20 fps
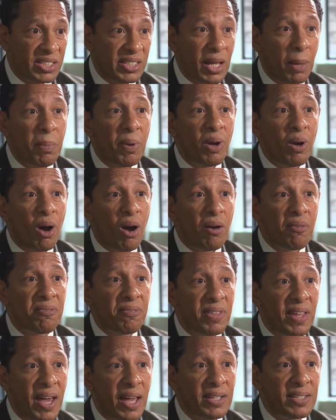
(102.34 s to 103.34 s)
Stepping
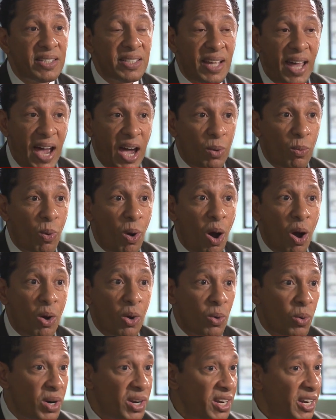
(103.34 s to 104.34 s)
off that
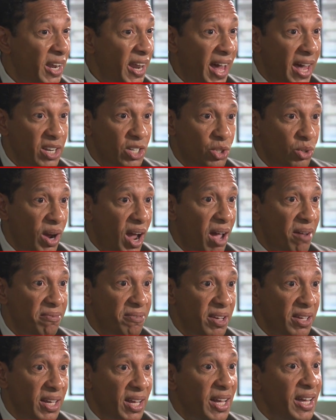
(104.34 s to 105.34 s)
sidewalk, going in and out of
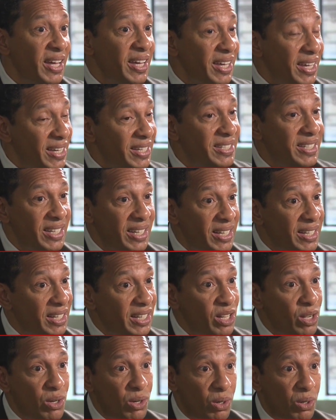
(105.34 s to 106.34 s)
traffic is
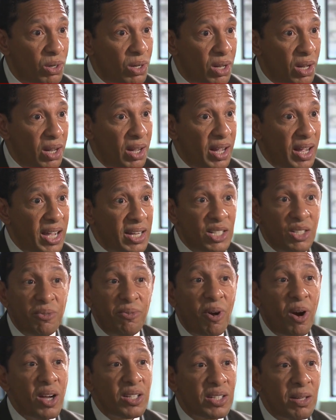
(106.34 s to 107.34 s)
illegal. And
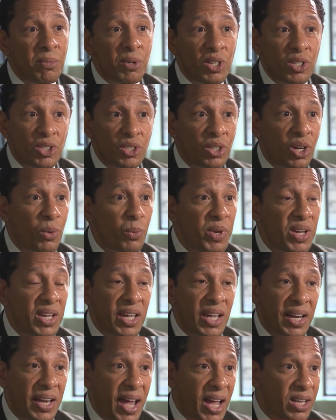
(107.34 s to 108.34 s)
as far as I'm concerned, we
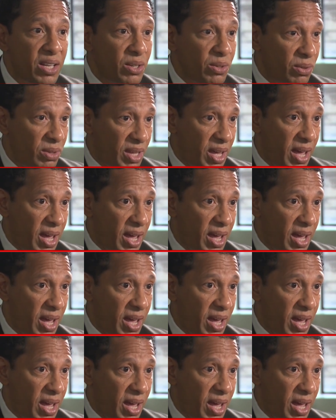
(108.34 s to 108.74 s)
cannot do